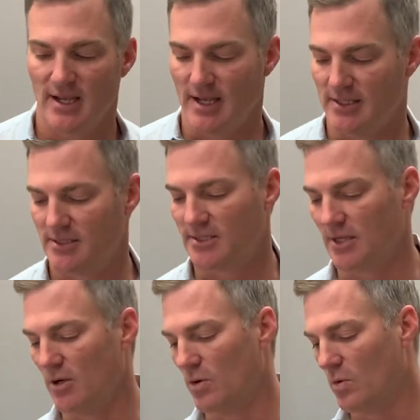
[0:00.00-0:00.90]
And
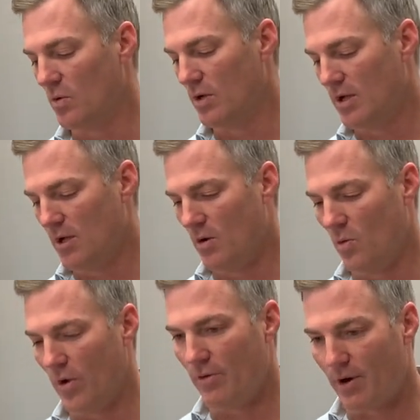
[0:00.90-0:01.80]
so
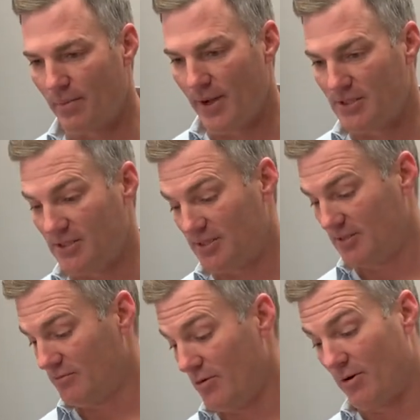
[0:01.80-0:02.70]
we want our
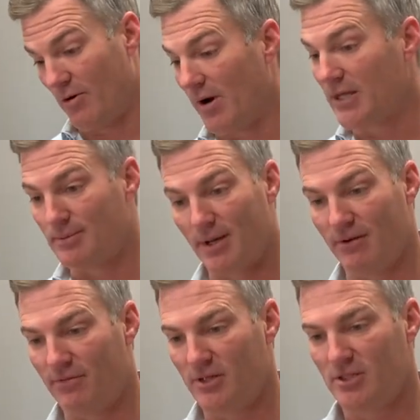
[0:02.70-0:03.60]
patients, we want great
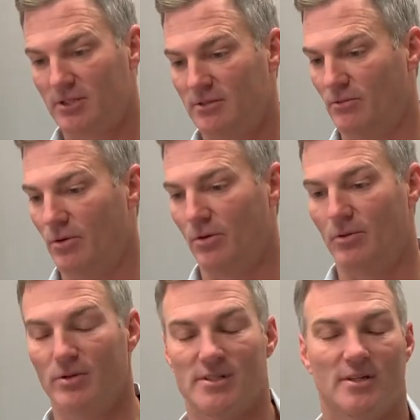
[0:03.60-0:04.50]
spinal function. We
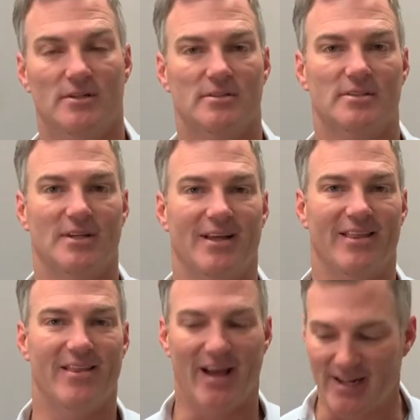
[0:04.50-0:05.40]
want results.
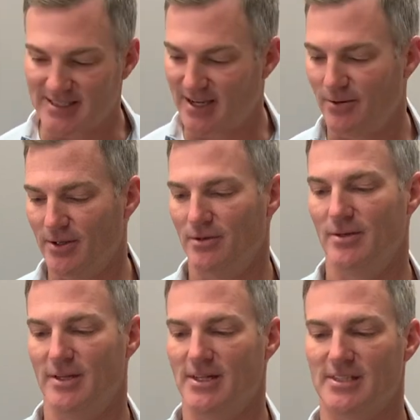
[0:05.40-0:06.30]
That's how we do
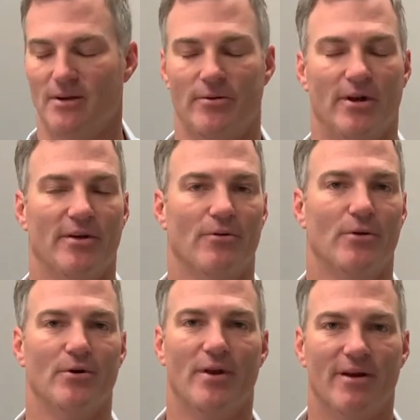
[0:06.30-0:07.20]
it. That's how we deliver it.
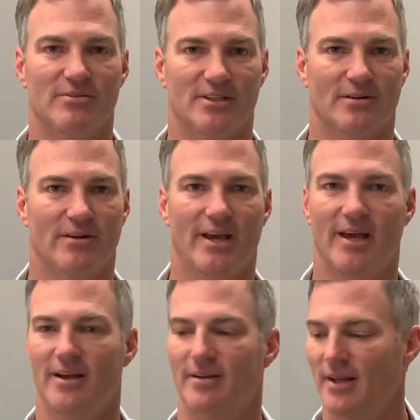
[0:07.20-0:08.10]
We do it every single
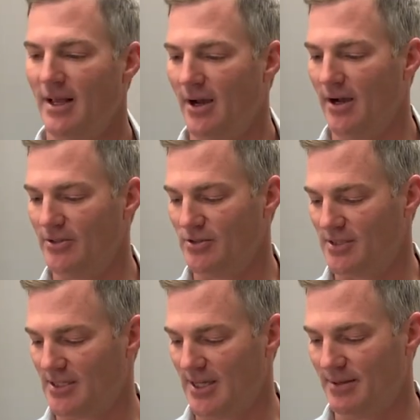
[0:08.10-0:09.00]
day, hundreds
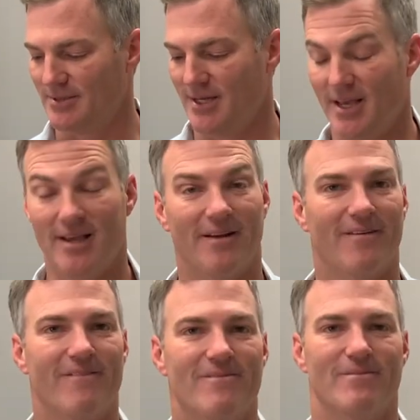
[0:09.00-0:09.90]
of times a day.
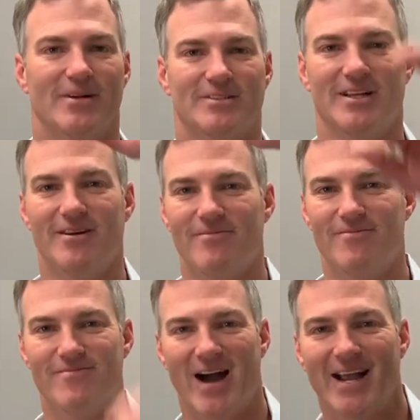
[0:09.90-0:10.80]
Much love.
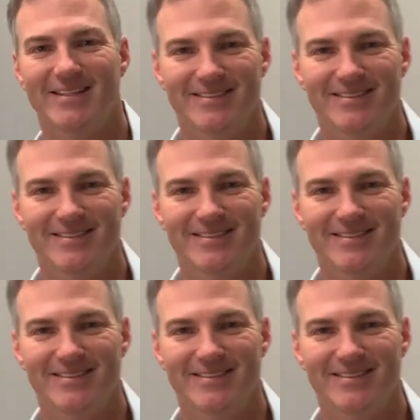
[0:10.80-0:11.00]
Bye.